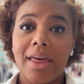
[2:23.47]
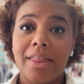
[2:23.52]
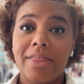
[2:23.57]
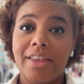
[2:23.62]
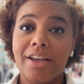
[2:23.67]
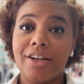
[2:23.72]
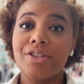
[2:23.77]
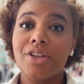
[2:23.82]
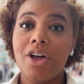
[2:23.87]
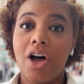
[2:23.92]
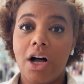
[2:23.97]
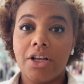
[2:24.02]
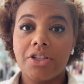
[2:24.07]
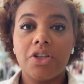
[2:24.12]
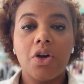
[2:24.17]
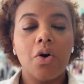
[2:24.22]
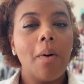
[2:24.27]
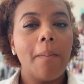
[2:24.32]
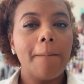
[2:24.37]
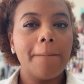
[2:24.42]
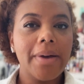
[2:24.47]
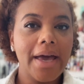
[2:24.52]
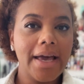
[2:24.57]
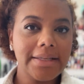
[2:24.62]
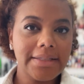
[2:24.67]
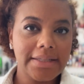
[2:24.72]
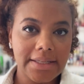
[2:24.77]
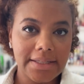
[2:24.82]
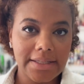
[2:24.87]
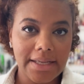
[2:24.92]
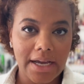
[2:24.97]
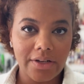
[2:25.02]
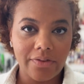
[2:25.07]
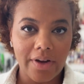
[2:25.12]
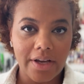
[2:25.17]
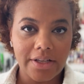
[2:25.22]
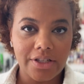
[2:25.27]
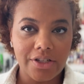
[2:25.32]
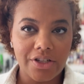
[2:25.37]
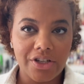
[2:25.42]
There's also pesticide
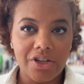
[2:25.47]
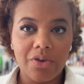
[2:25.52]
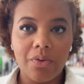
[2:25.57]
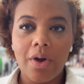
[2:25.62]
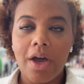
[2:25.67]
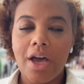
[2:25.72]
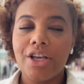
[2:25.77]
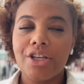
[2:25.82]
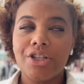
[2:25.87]
residue.